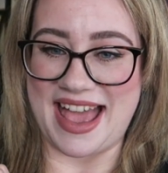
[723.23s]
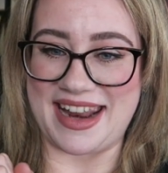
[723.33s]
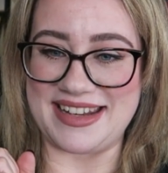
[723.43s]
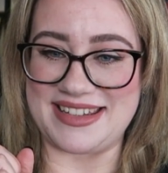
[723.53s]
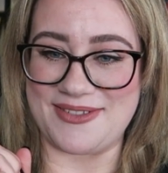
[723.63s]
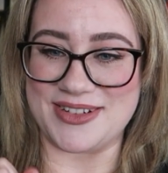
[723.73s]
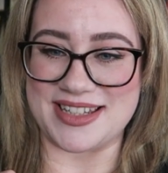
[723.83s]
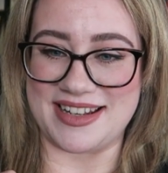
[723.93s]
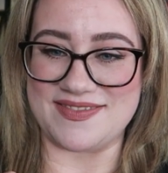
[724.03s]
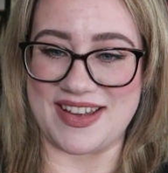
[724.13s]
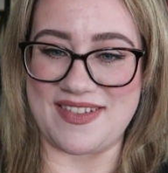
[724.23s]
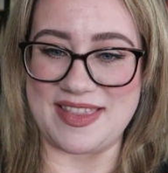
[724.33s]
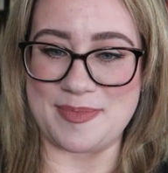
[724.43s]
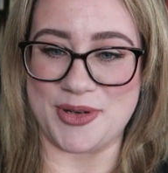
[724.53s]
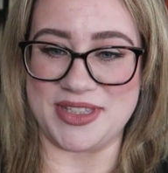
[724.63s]
and I don't want to undermine
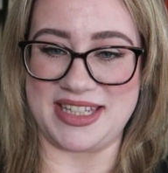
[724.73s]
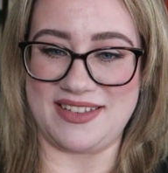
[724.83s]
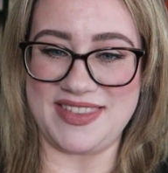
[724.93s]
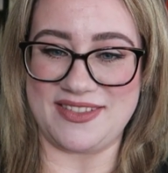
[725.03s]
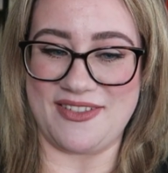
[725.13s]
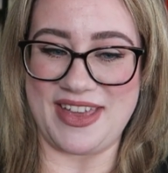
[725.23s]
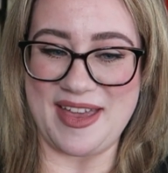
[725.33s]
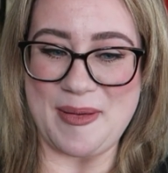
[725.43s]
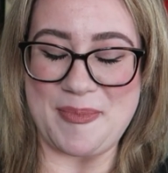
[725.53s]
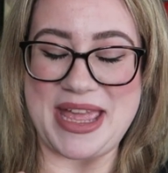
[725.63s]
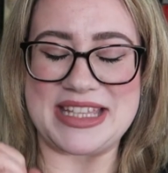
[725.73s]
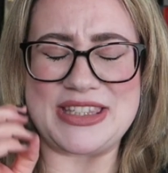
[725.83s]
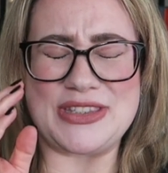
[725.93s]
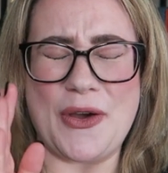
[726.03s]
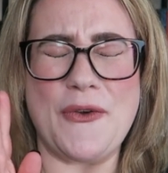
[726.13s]
any of the positives of it, but
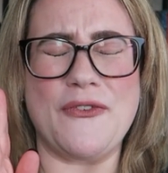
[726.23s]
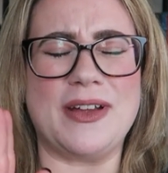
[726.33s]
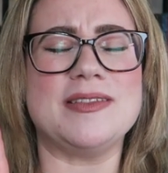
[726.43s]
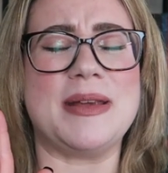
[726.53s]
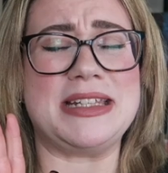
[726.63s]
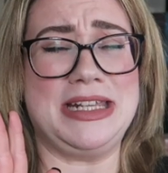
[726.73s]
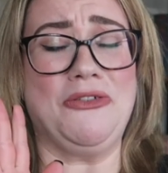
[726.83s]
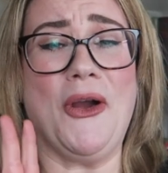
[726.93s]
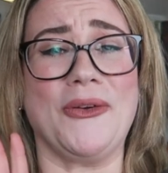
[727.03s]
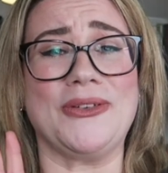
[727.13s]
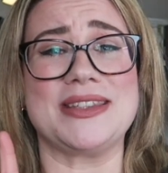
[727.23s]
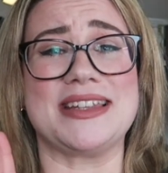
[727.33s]
it's so fundamentally gross.